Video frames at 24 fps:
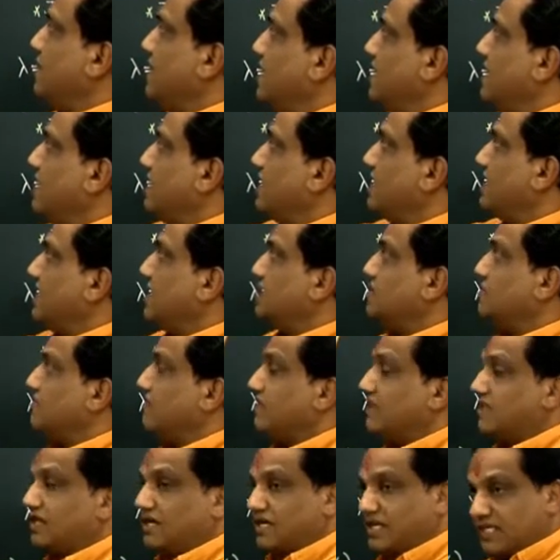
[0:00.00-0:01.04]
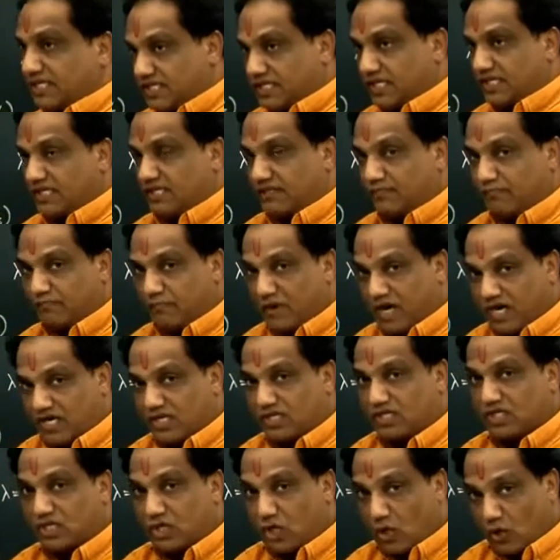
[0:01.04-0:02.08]
they decrease with distance, but
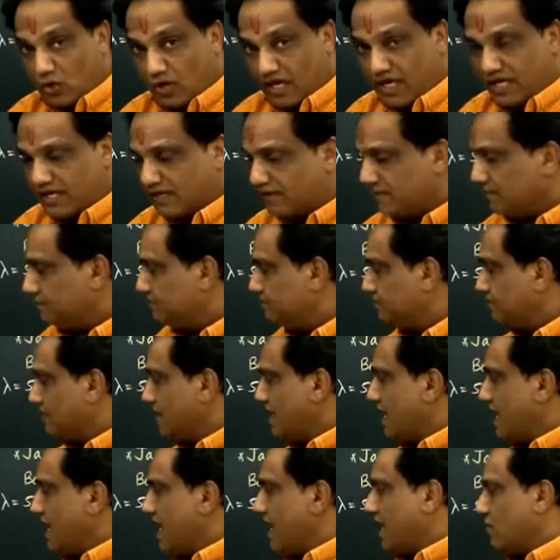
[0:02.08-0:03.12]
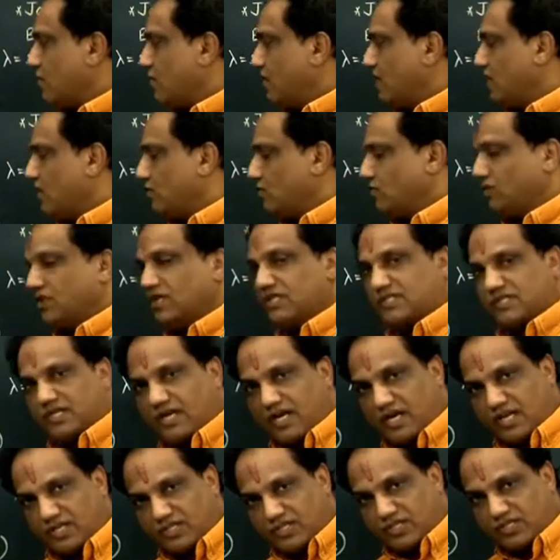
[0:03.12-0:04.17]
slowly according to this
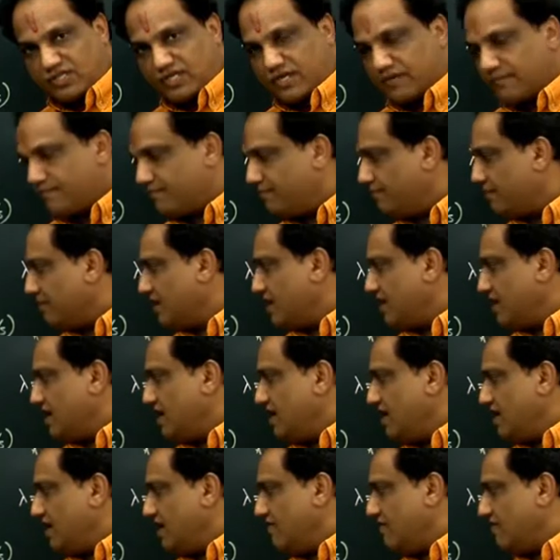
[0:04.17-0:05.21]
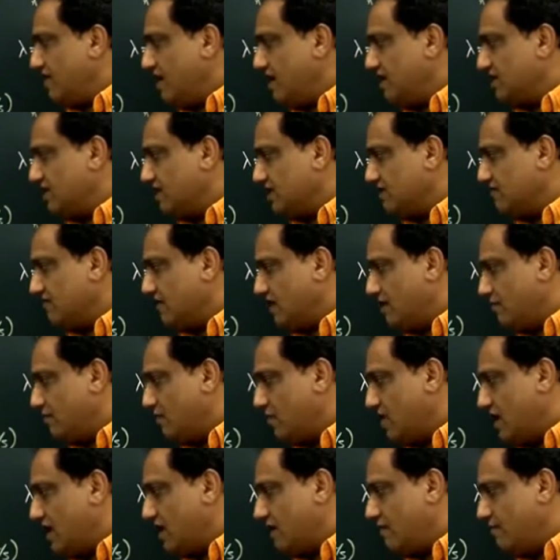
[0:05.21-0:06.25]
relationship. E varies as 1
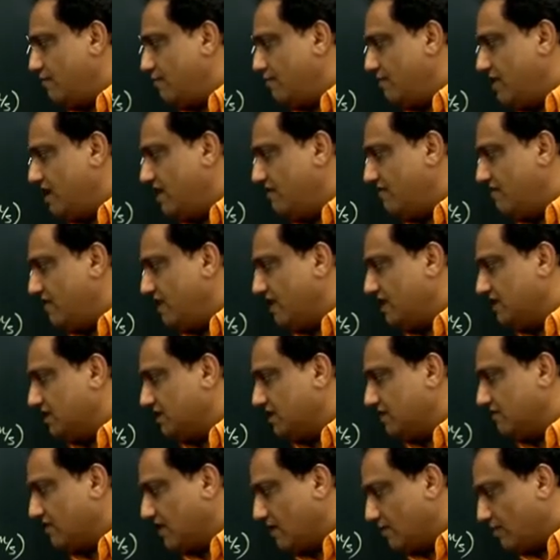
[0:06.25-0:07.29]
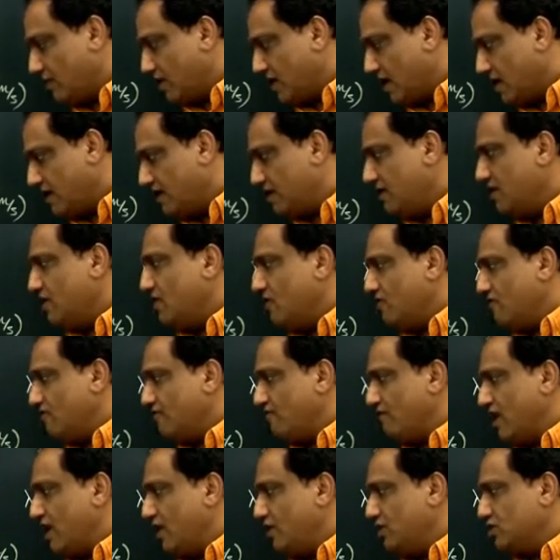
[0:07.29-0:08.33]
upon r, B varies as 1 upon r.
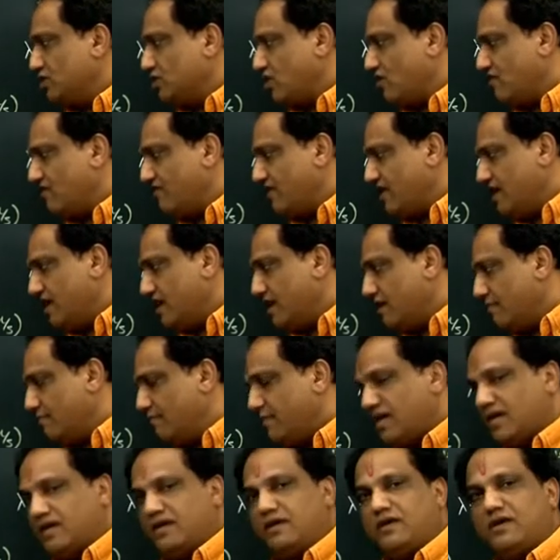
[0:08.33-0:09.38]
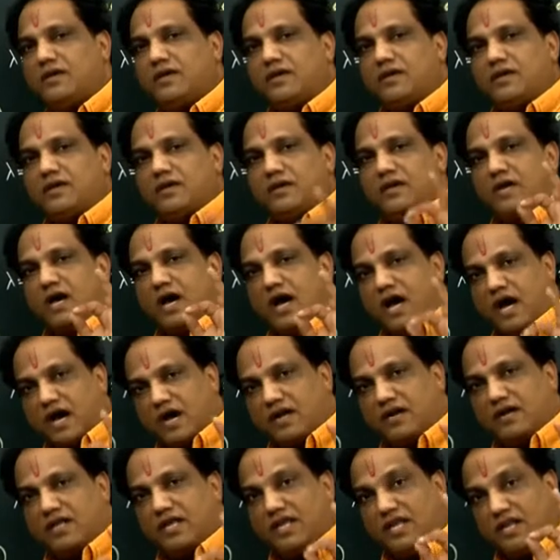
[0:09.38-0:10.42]
Values of E and B
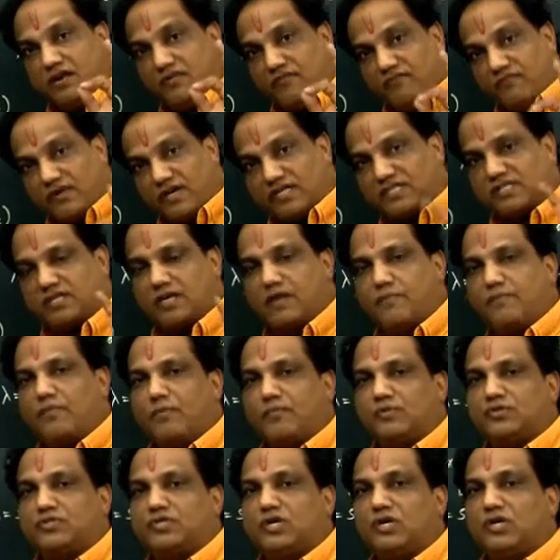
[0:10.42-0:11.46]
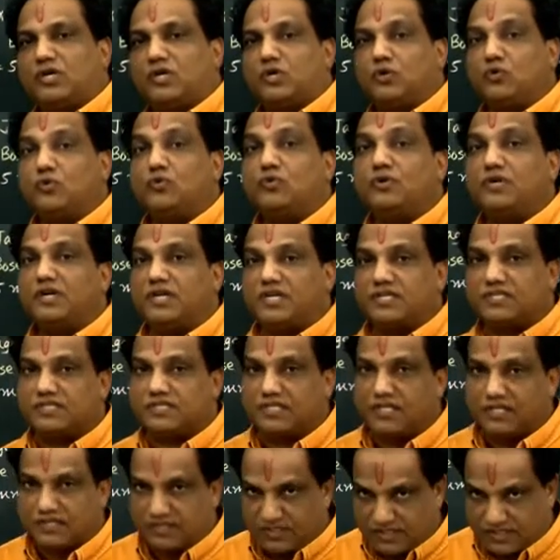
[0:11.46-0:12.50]
are inversely proportional to
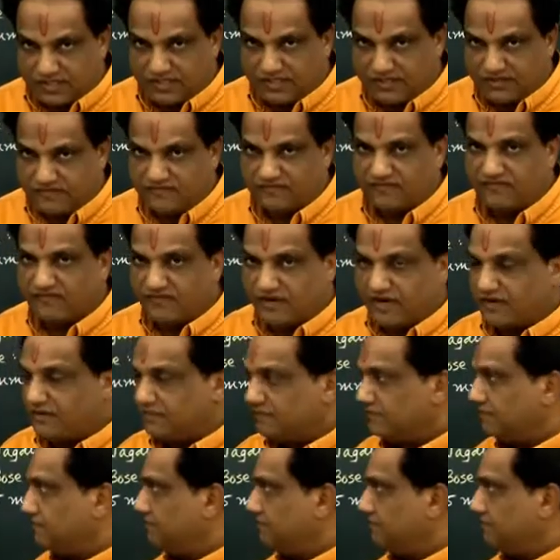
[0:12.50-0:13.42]
distance. Fine.